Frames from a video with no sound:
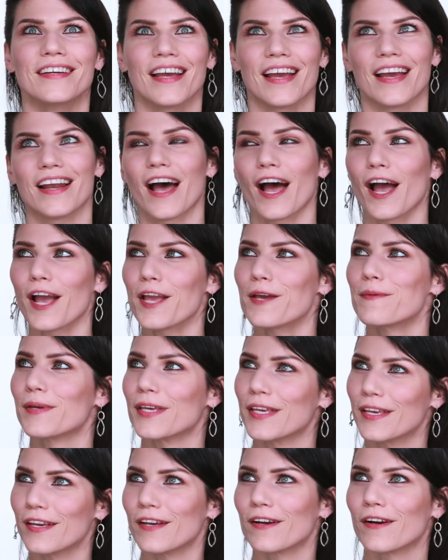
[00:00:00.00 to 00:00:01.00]
And I am
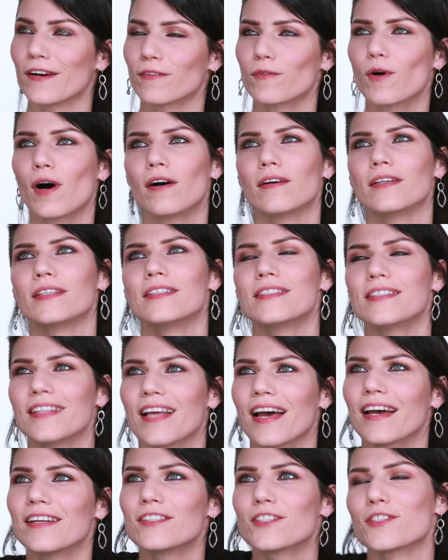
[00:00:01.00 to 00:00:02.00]
here, well, isn't
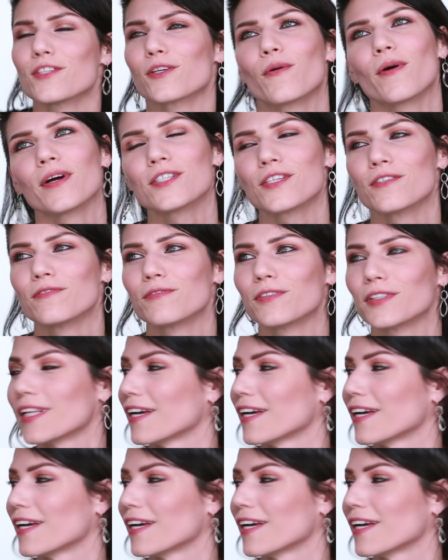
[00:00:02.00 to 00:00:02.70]
that just a question for